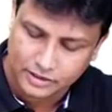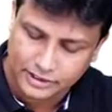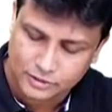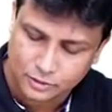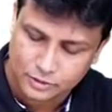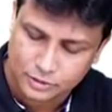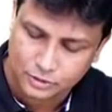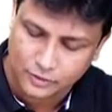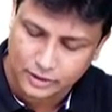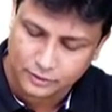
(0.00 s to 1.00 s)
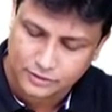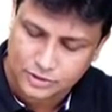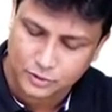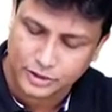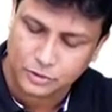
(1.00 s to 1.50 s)
that is also the one which
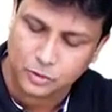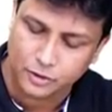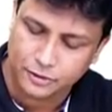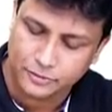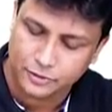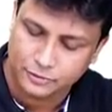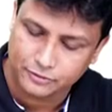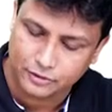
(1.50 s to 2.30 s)
is going to contribute